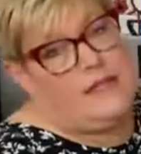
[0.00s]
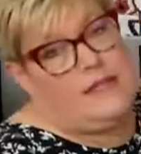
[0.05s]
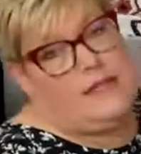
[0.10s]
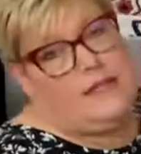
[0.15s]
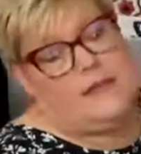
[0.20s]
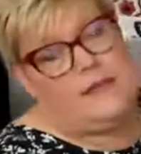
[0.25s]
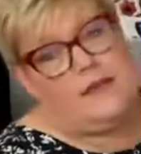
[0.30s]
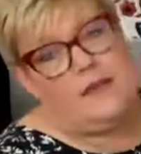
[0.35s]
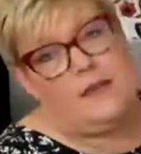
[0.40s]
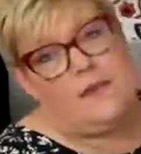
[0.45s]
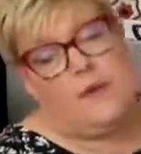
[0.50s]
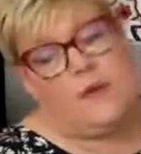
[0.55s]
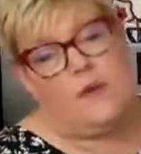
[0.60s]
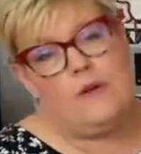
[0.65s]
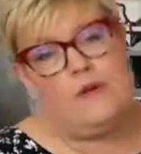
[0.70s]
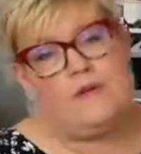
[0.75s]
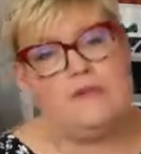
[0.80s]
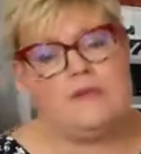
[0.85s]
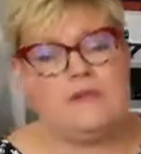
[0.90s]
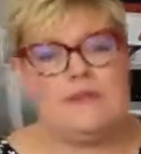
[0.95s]
DC
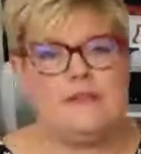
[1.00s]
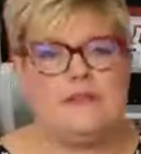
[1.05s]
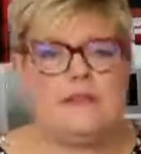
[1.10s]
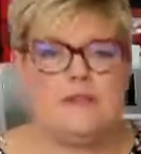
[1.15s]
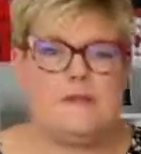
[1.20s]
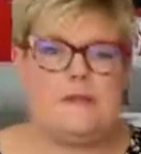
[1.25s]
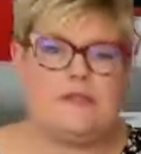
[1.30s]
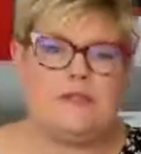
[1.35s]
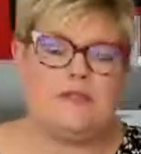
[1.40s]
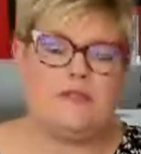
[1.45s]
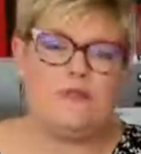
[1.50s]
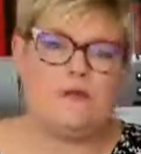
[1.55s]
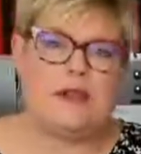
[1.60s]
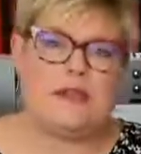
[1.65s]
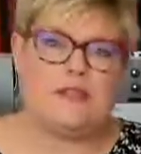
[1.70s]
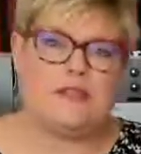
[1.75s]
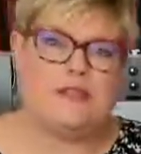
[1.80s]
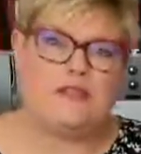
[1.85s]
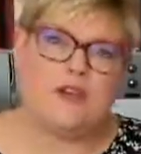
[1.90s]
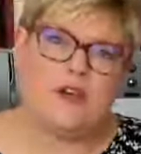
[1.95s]
motor system is
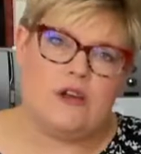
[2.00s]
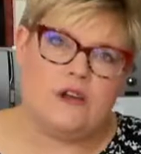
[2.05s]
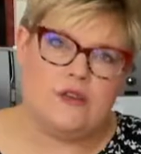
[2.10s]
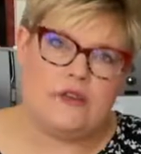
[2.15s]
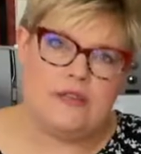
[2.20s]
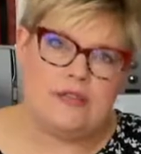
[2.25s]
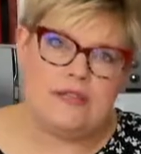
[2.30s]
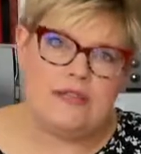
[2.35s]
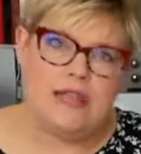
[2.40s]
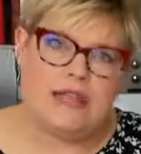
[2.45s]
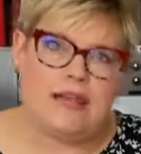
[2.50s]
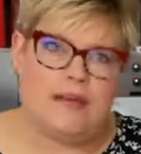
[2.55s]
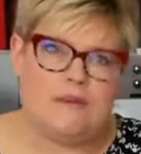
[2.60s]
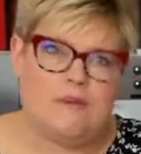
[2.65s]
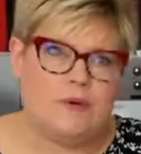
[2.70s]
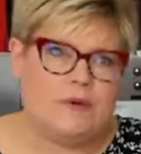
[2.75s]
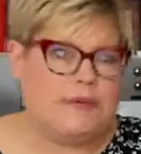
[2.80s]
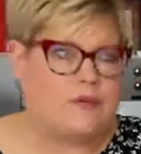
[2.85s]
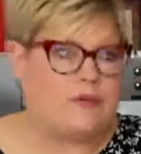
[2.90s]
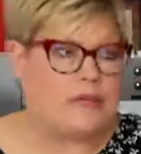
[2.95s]
direct current,
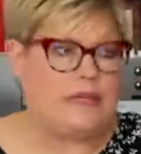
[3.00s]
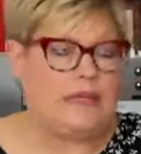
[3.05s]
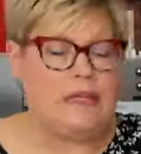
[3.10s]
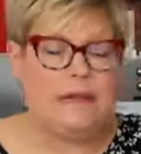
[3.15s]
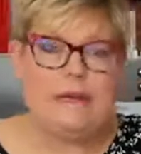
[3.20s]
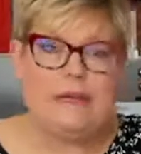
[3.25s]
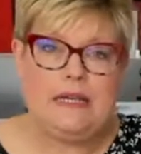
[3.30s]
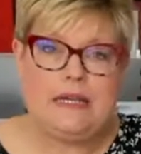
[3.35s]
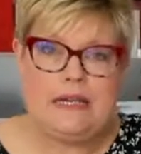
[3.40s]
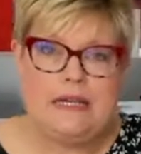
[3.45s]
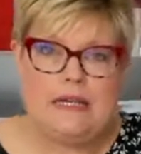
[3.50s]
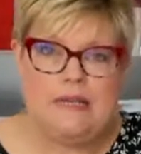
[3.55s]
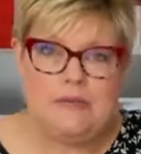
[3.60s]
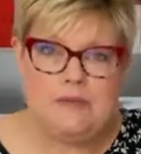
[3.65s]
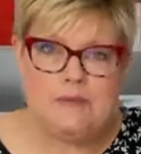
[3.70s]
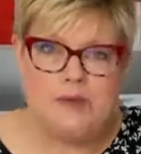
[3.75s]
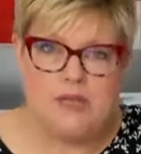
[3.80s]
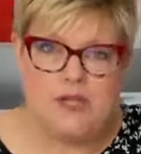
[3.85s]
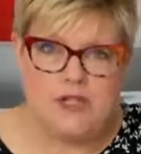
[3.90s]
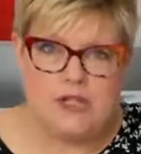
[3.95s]
and with the gearing in
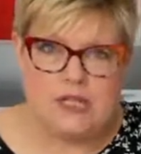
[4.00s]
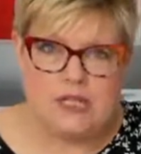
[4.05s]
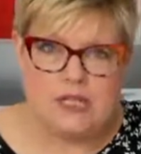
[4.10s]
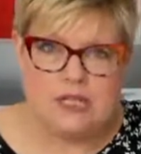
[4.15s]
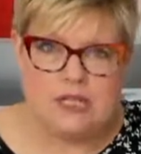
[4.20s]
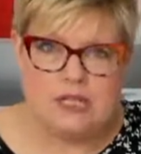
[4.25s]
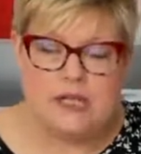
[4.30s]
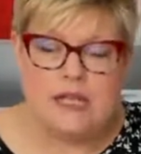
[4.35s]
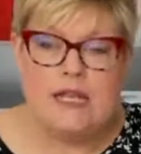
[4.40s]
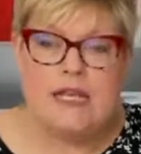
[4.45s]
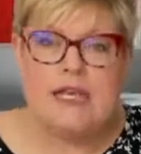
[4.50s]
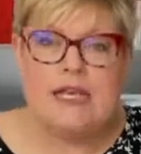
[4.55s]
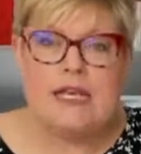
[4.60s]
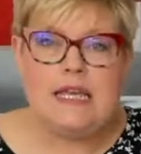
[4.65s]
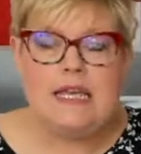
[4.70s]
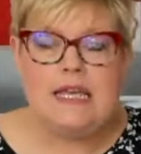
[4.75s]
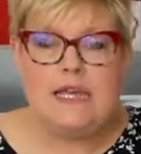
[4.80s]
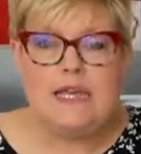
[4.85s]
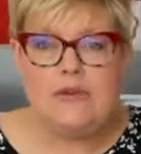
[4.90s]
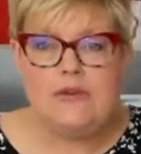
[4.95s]
the machine,
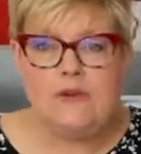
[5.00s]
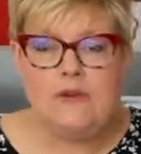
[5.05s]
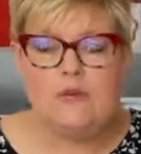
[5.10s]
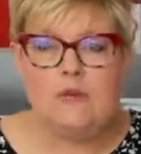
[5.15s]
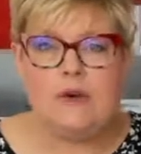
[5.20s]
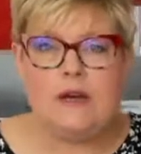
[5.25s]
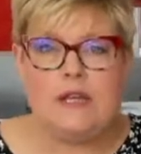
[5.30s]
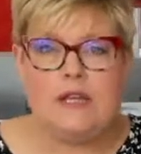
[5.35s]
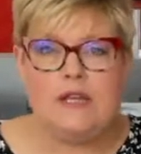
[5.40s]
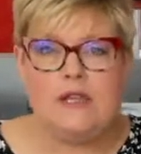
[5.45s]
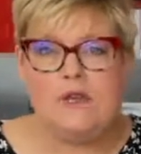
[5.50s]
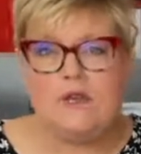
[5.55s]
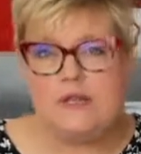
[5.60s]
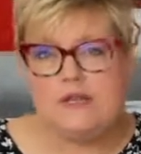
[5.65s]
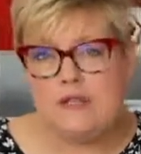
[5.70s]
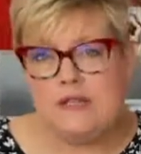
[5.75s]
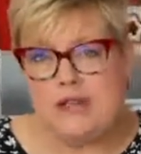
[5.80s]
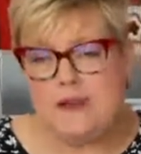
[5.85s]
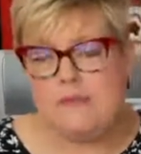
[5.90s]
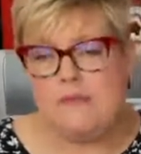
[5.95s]
even when you
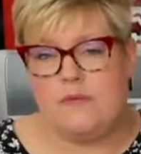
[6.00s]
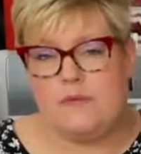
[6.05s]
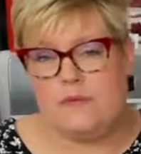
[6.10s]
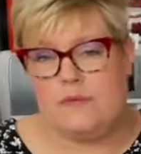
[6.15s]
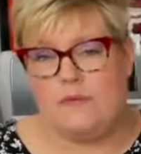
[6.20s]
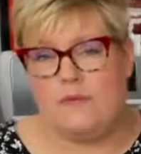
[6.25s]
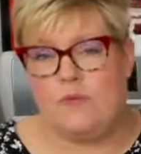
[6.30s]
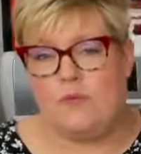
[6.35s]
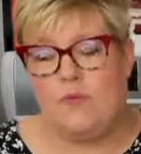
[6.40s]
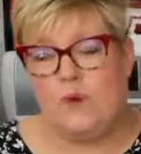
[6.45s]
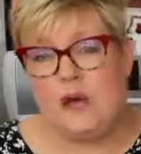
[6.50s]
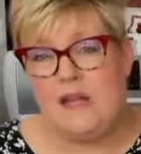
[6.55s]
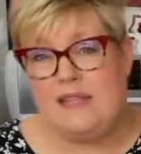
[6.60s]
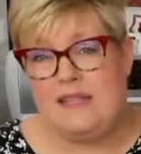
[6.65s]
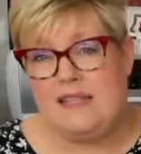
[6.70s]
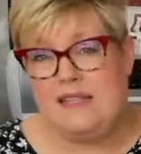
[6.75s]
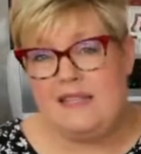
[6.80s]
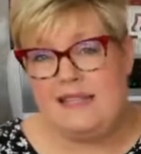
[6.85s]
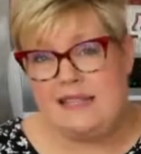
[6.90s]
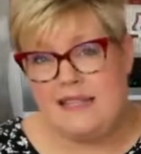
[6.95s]
step through
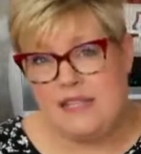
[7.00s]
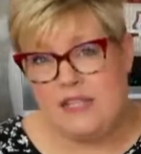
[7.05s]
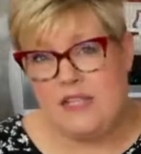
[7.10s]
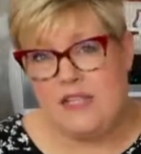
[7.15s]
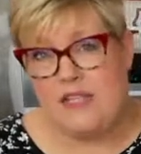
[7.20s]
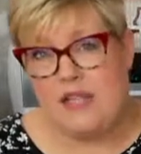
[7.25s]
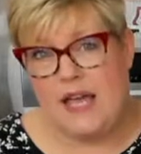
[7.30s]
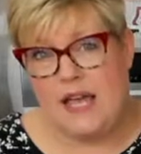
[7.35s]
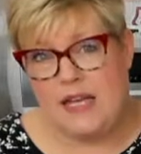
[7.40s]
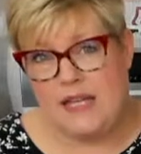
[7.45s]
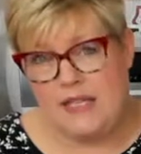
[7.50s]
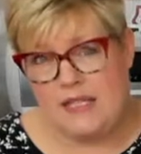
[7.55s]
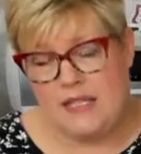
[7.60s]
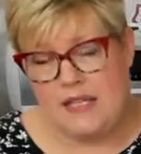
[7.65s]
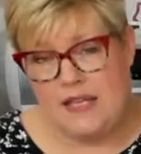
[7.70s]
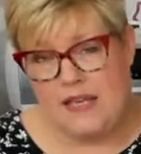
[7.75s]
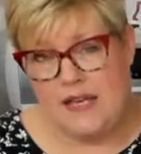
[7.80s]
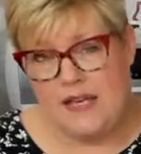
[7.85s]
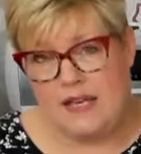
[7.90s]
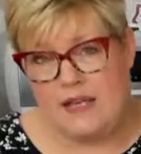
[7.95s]
one stitch at a
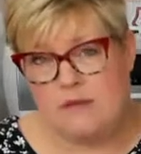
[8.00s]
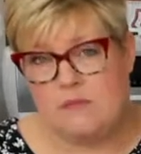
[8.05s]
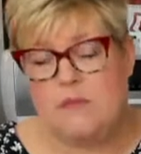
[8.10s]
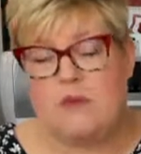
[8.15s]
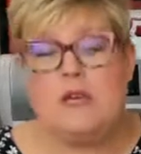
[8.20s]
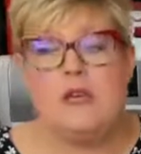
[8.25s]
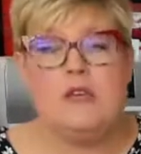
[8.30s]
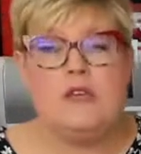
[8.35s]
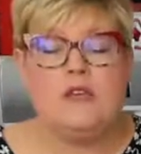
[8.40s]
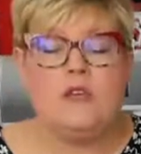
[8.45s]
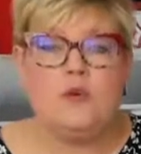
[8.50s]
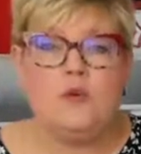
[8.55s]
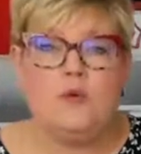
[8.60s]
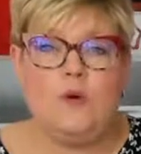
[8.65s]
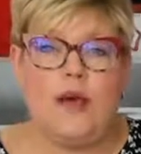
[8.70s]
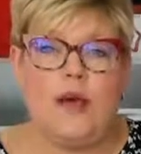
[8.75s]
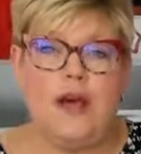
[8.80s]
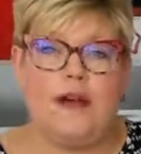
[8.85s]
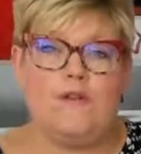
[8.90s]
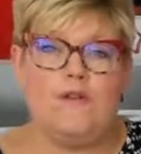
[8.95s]
time, you
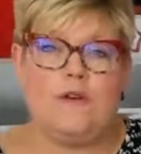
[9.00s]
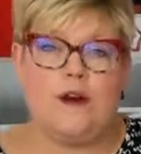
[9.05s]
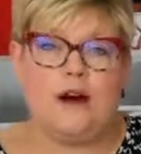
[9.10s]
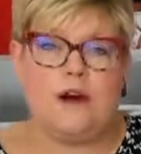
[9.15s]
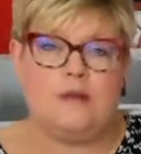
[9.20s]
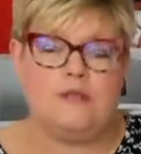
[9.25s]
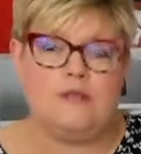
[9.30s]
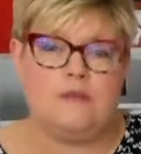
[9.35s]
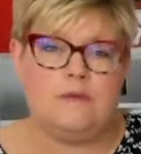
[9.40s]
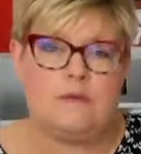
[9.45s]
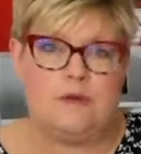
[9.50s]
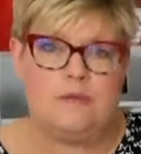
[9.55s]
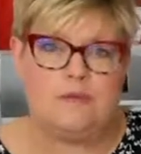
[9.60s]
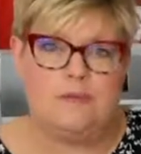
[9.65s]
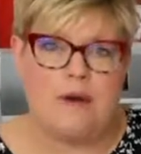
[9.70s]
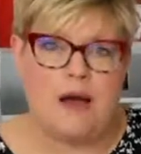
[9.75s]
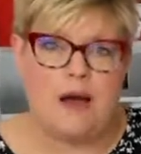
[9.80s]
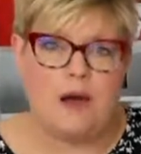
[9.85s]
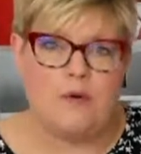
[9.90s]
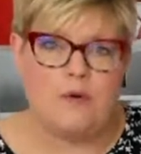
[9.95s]
have
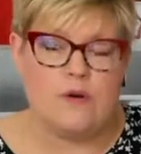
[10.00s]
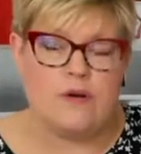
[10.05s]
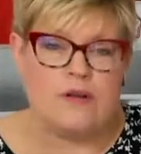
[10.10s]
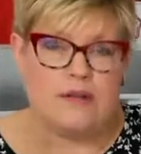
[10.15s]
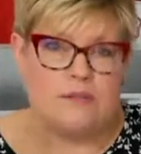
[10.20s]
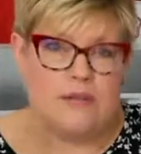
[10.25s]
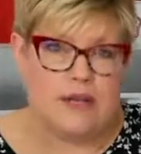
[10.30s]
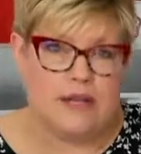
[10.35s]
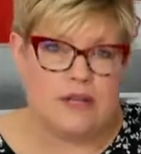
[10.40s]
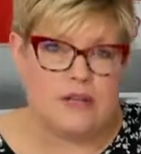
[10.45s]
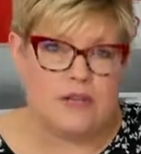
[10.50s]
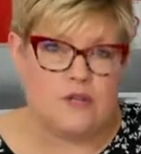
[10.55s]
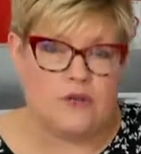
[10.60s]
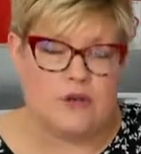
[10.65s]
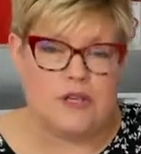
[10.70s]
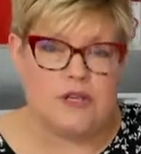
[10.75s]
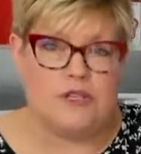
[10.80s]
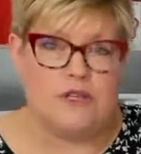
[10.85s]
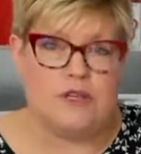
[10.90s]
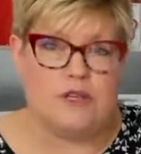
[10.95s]
ultimate power and
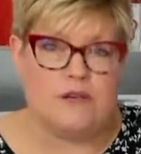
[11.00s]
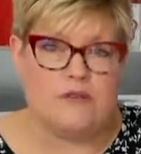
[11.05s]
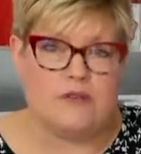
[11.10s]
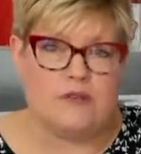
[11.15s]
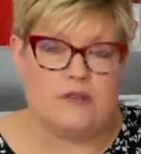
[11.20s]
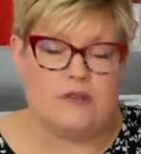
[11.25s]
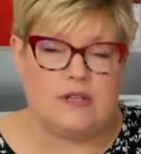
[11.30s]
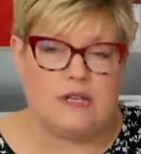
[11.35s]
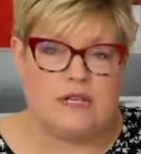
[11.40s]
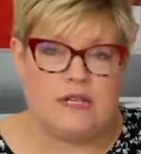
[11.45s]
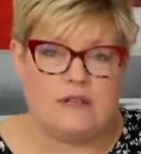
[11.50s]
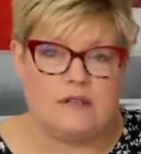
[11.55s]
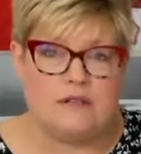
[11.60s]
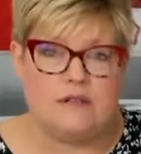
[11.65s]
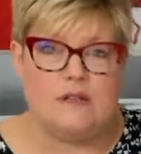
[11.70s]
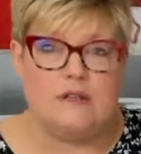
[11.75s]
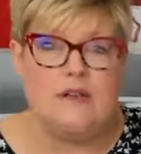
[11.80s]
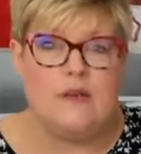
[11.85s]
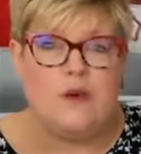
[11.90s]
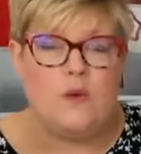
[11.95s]
penetration of your
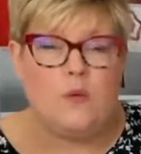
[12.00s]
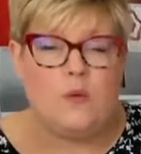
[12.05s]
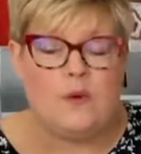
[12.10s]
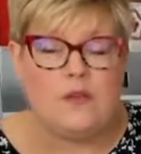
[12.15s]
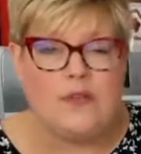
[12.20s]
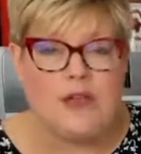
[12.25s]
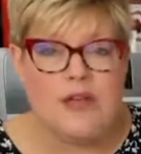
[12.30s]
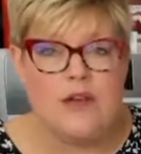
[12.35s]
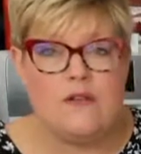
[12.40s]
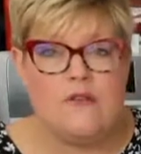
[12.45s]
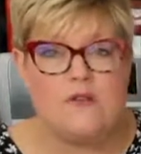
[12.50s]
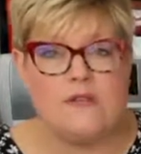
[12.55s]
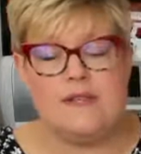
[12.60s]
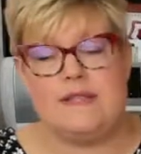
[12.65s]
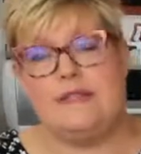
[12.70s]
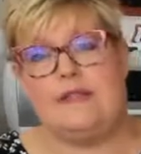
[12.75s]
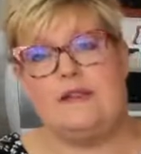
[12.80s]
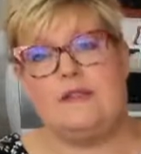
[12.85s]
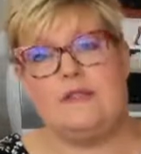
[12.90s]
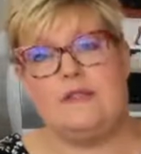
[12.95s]
needle with every
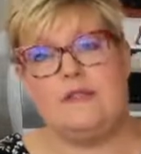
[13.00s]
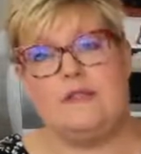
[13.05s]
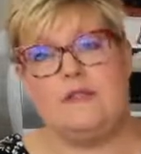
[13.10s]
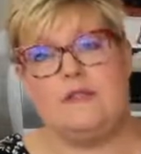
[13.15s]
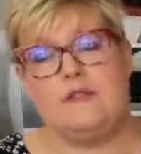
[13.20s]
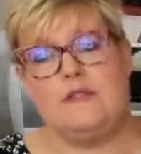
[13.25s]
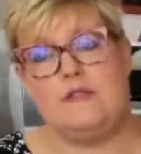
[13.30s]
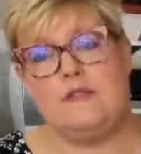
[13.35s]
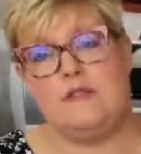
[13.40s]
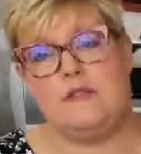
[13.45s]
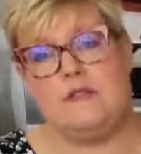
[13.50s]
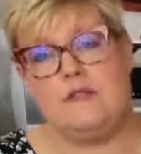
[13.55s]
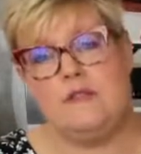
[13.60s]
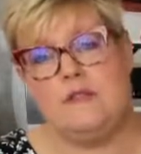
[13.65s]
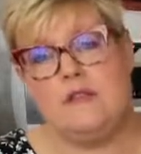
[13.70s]
single stitch.